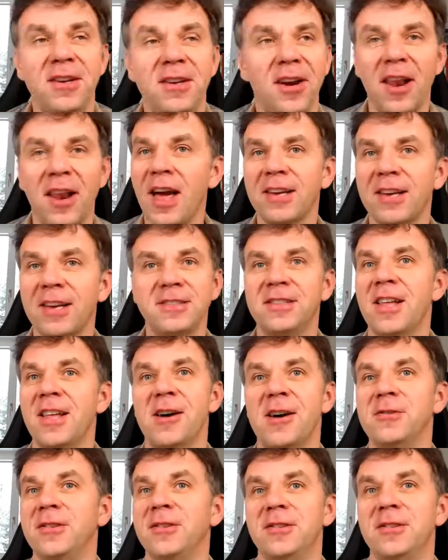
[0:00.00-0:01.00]
relaxed
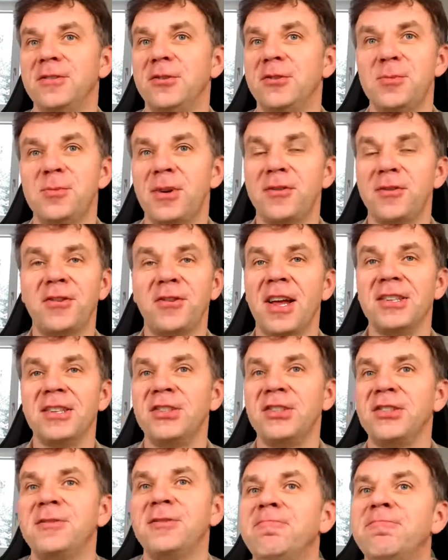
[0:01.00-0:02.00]
now and super
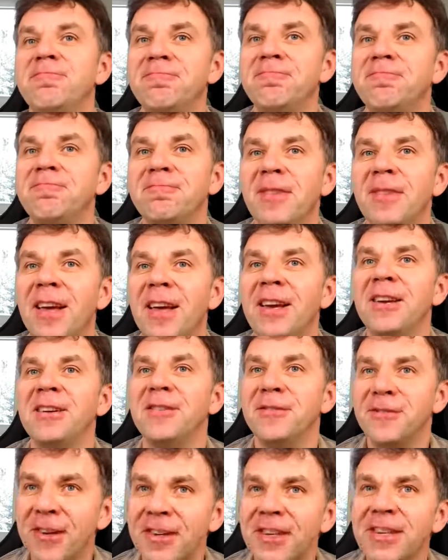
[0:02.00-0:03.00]
fresh.
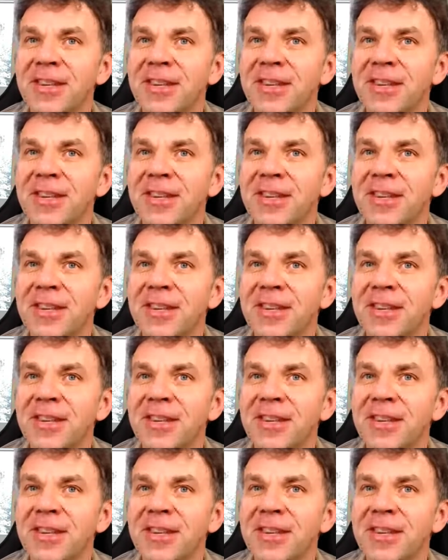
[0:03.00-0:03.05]
Very